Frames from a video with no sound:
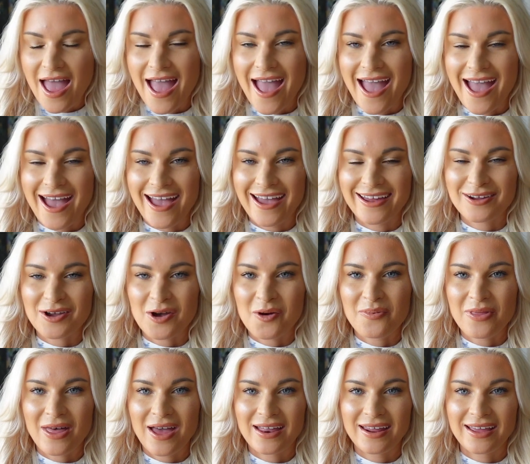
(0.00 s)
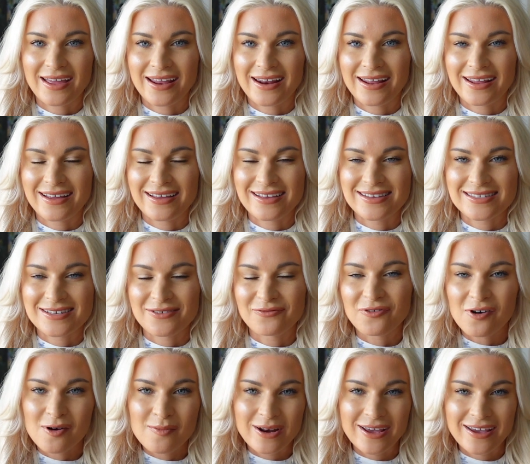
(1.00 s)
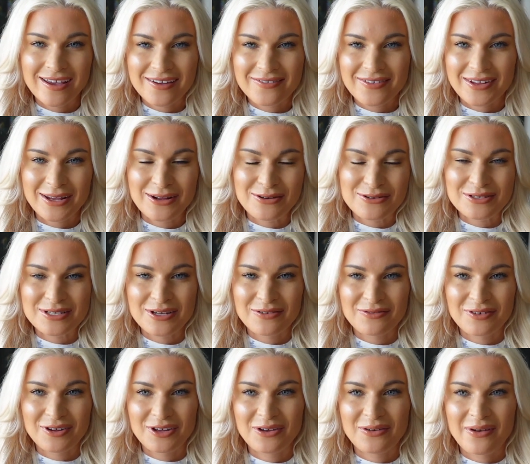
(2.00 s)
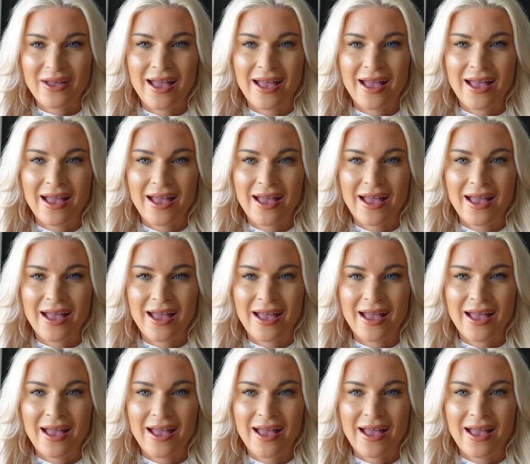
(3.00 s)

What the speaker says: And I hope that it is informative and interesting for you.